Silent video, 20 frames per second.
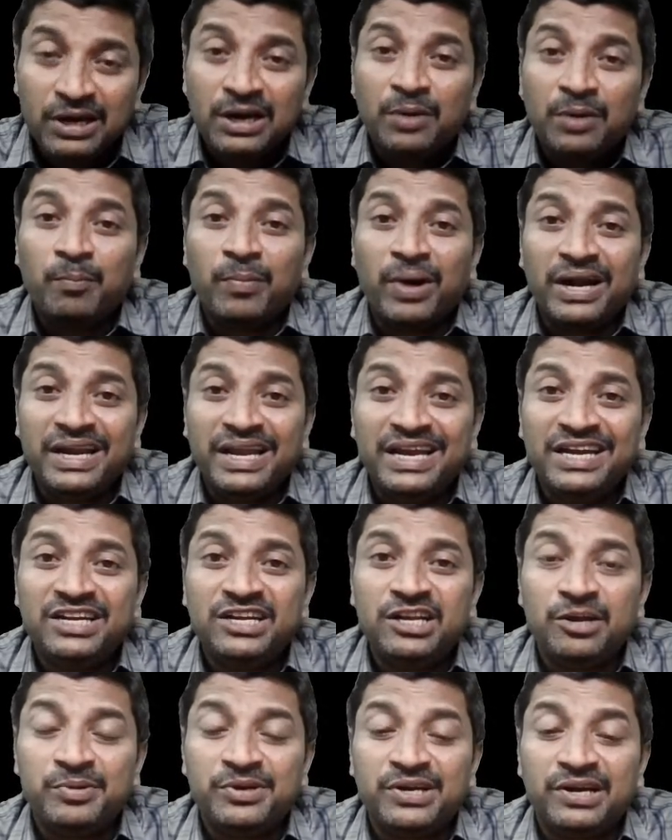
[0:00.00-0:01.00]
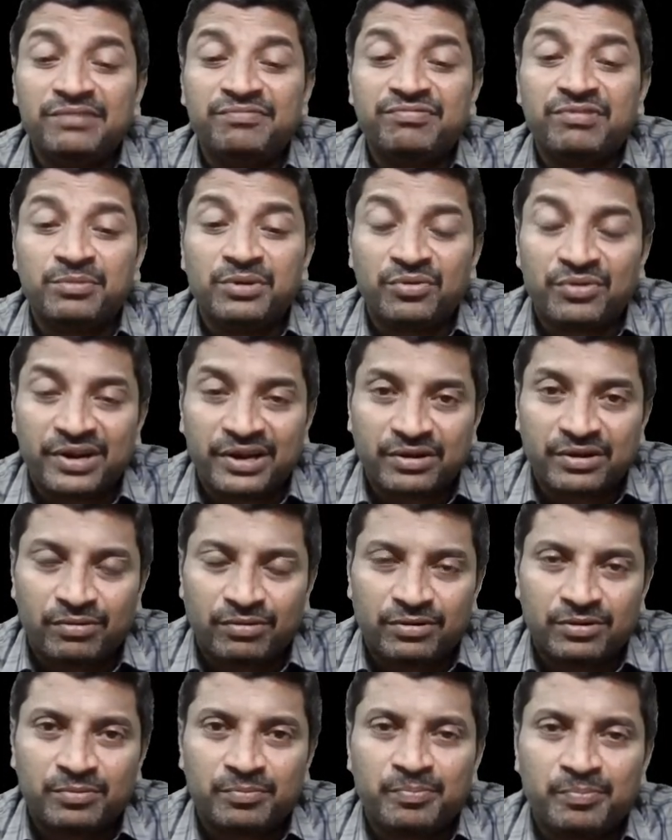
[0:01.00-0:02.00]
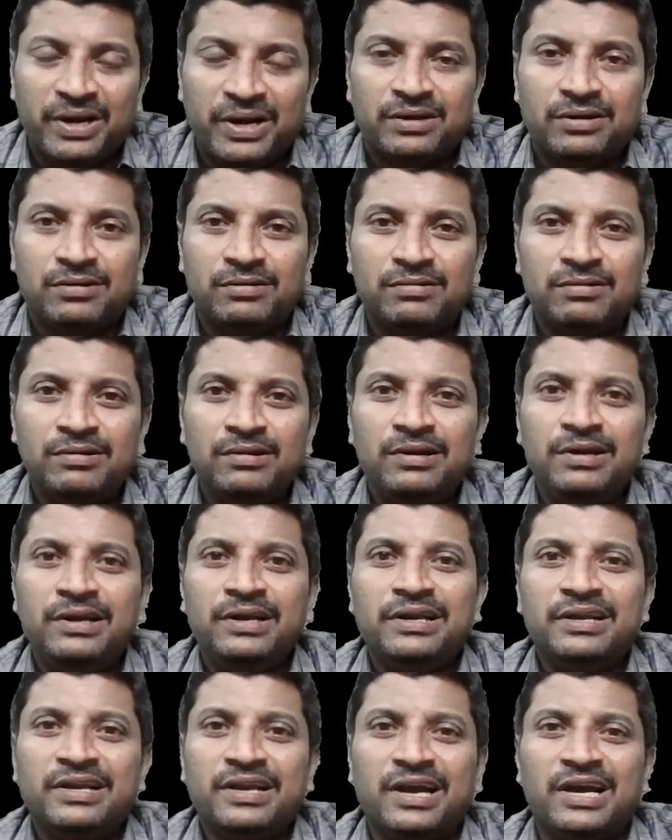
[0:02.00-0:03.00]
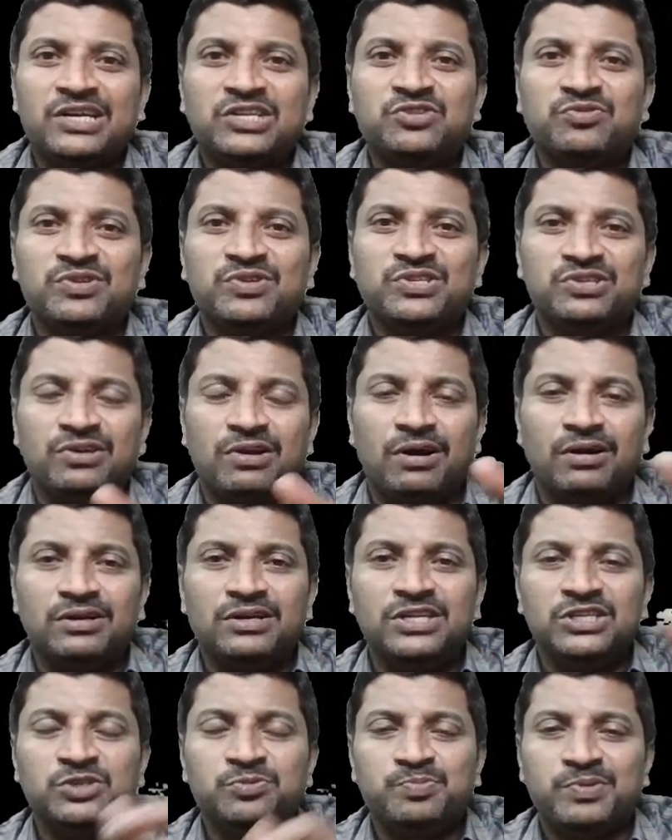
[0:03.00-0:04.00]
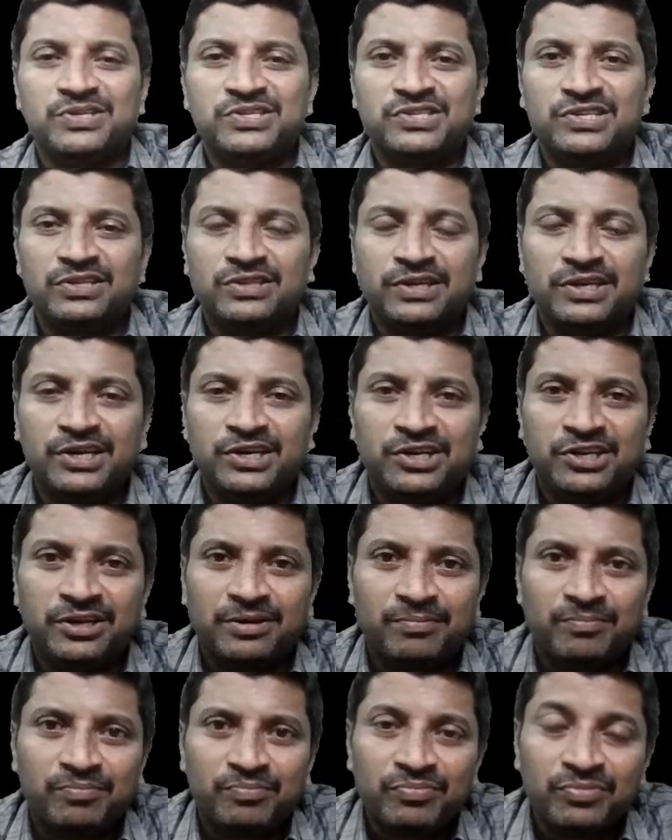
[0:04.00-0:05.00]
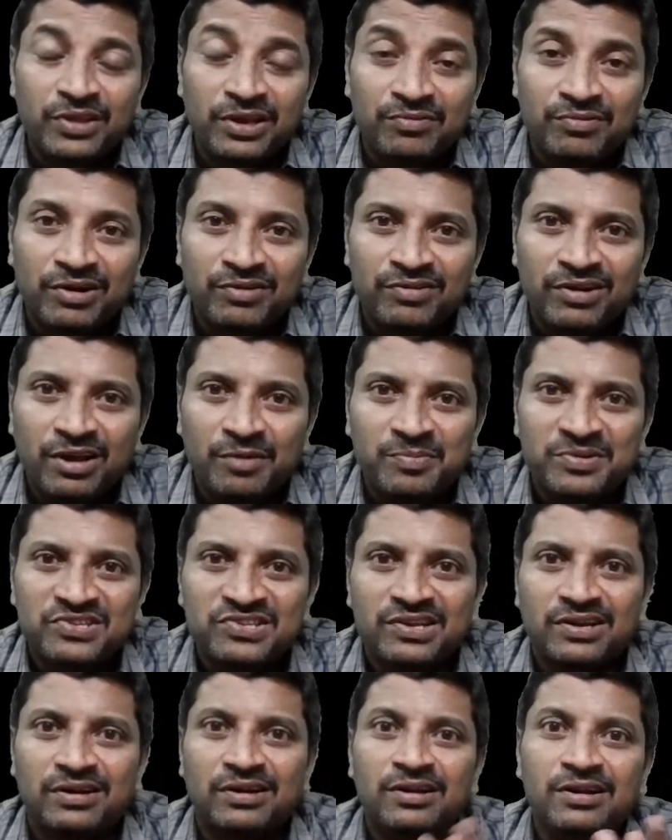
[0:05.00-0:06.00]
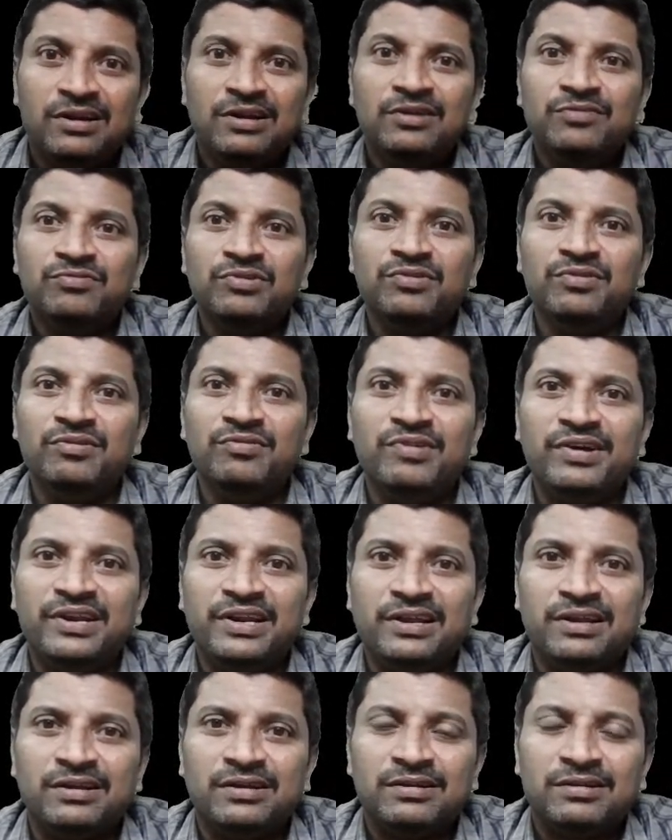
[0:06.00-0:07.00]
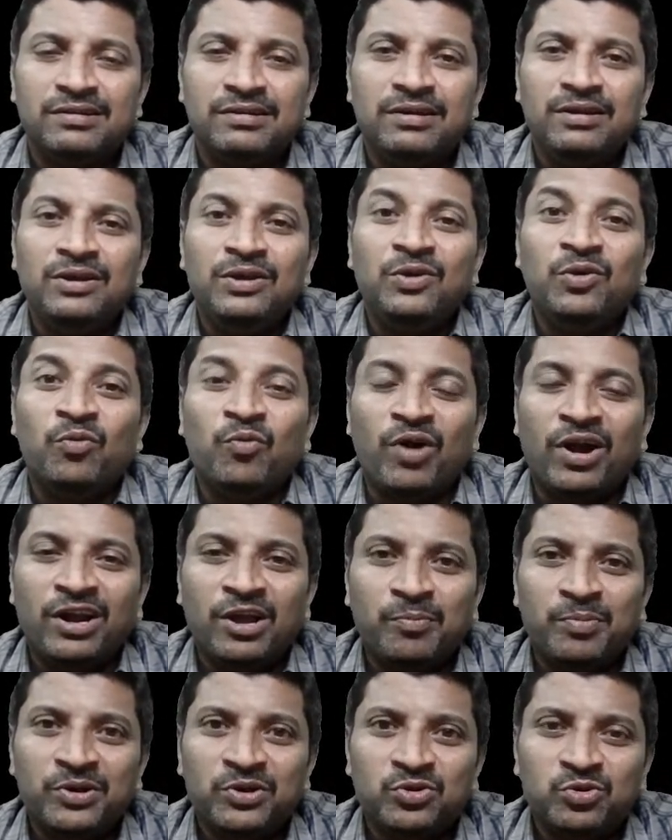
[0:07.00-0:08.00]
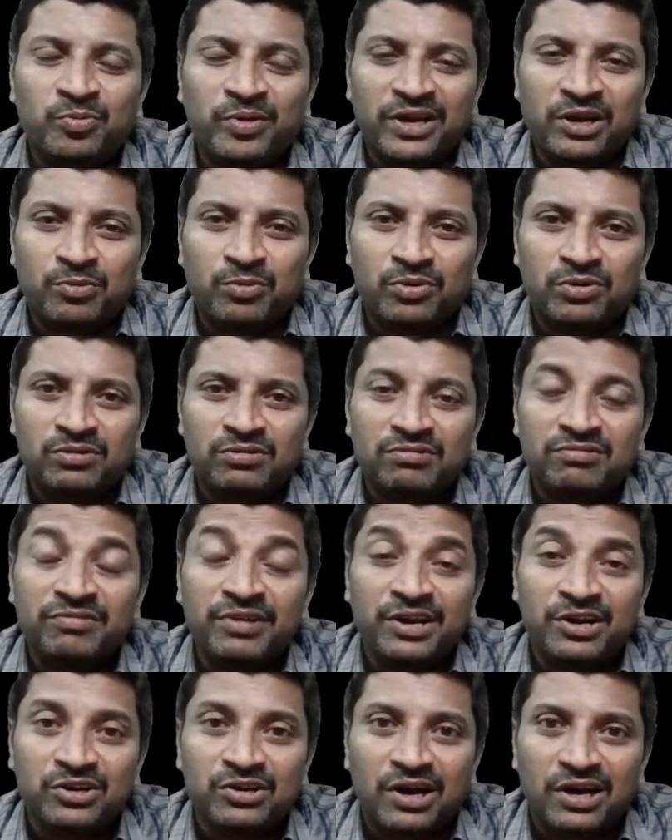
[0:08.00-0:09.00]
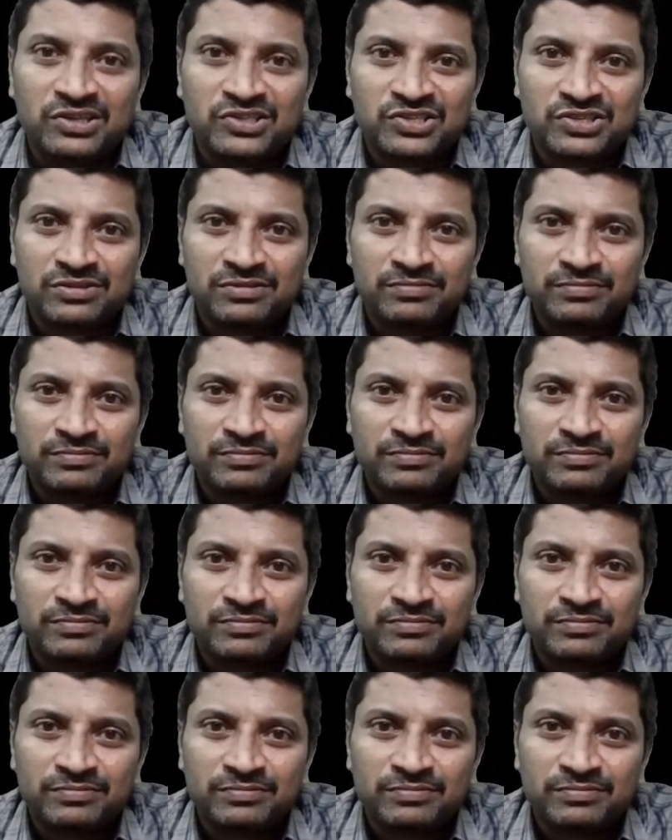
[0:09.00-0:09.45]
money debited from your account, but cash was not dispensed in the ATM. Then what will happen, sir? We will worry. What happened to my amount? Where it goes?